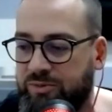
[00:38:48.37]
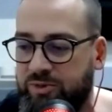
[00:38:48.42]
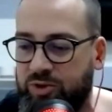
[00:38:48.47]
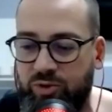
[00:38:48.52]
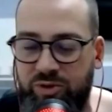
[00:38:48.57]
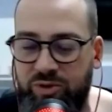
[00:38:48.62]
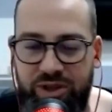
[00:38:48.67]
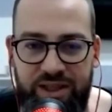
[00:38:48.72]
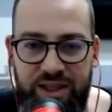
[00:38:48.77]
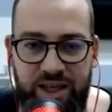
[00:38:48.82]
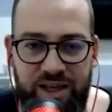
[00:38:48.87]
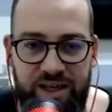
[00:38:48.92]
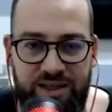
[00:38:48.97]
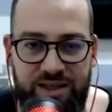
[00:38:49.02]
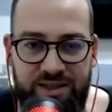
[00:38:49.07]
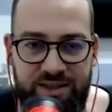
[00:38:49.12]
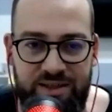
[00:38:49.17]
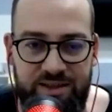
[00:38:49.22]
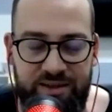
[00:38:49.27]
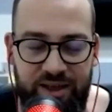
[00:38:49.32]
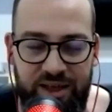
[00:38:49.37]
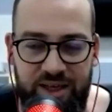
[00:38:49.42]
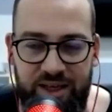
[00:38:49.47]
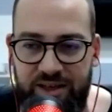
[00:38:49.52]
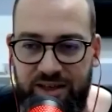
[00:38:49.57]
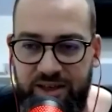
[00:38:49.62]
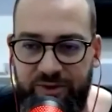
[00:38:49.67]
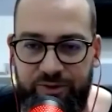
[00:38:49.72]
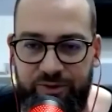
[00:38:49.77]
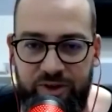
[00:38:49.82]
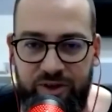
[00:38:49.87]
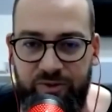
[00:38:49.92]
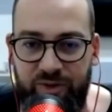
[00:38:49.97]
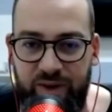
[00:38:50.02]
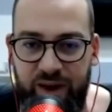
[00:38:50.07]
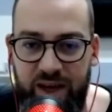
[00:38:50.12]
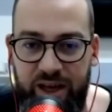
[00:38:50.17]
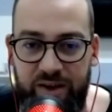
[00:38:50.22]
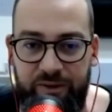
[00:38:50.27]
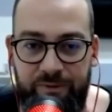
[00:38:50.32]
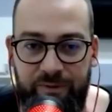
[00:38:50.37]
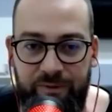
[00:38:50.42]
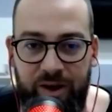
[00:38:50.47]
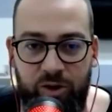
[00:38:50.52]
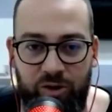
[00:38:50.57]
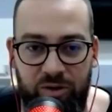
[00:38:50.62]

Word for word: do the things in a different way if we